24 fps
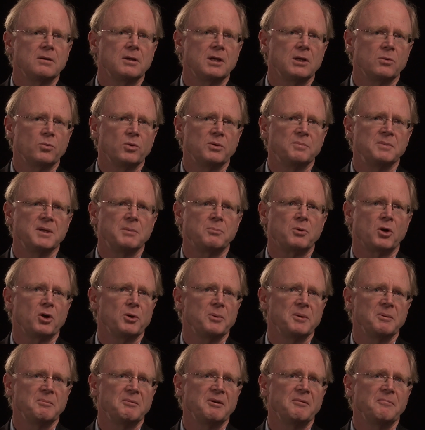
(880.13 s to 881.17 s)
It would be
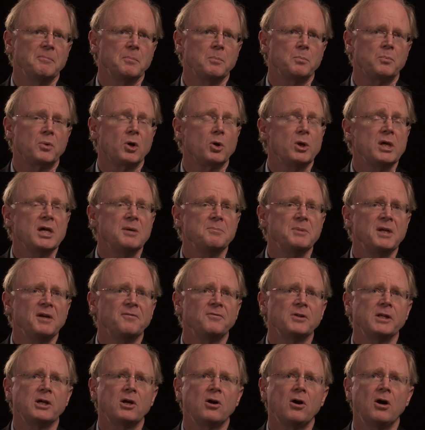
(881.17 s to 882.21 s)

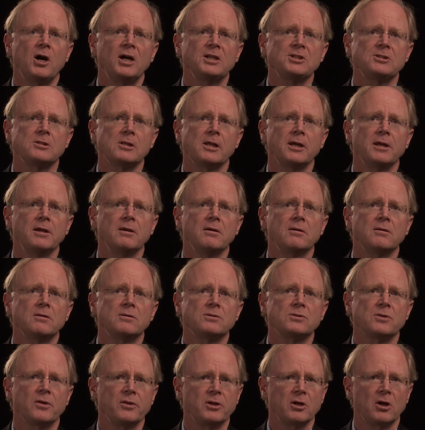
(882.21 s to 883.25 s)
prohibitively costly,
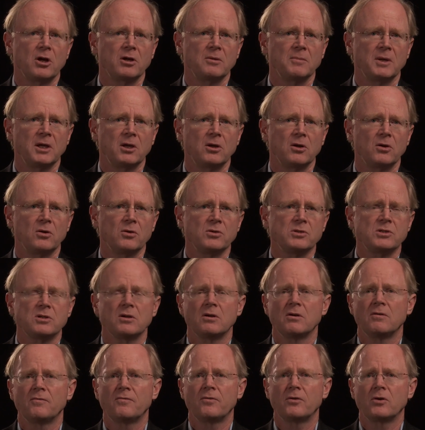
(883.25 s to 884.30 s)
so the argument goes,
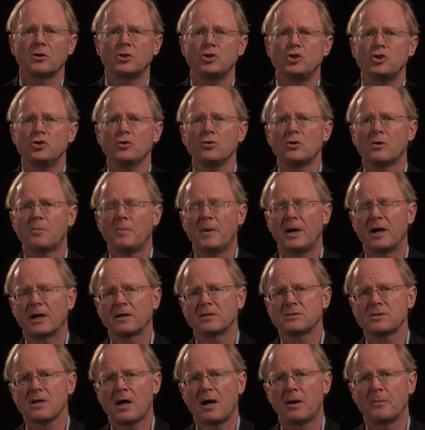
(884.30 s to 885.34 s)
for
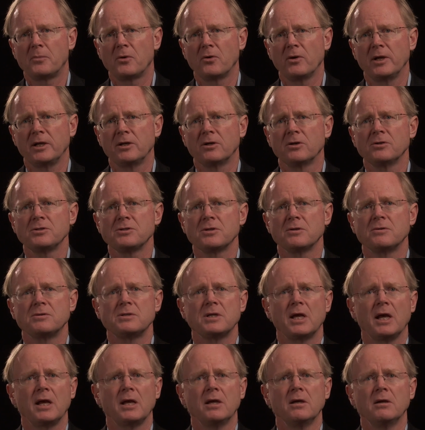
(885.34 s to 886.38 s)
jukebox operators,
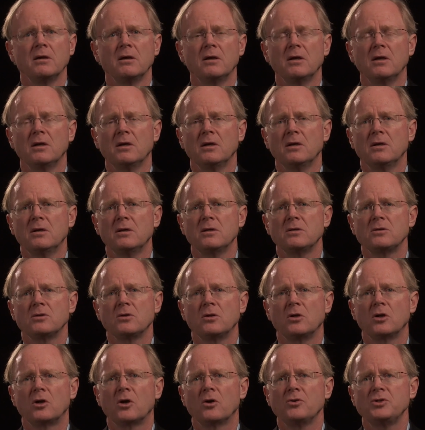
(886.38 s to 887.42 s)
say,
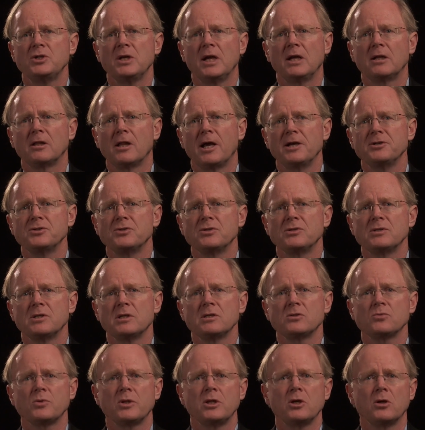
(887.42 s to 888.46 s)
to negotiate
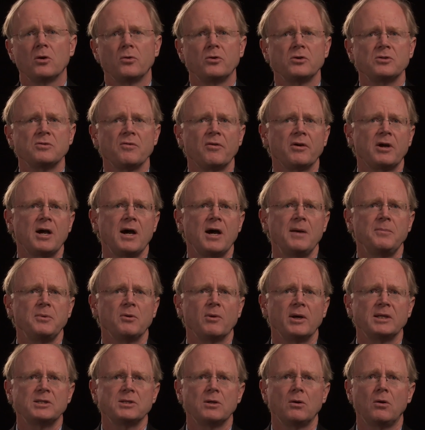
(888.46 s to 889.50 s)
licenses with the owners of the
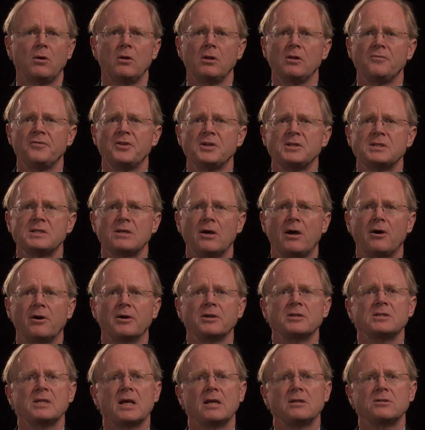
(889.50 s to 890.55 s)
copyrights in all of the
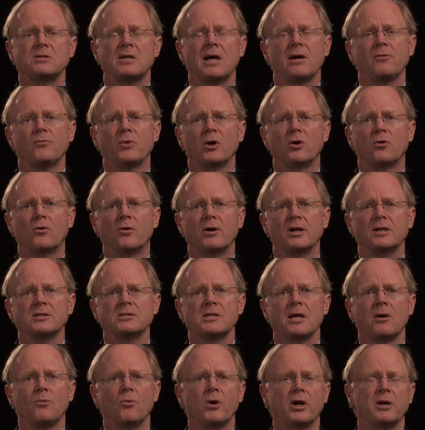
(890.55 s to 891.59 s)
songs and sound recordings
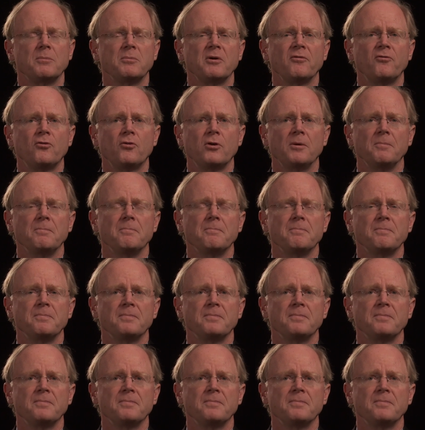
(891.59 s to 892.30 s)
they want to perform.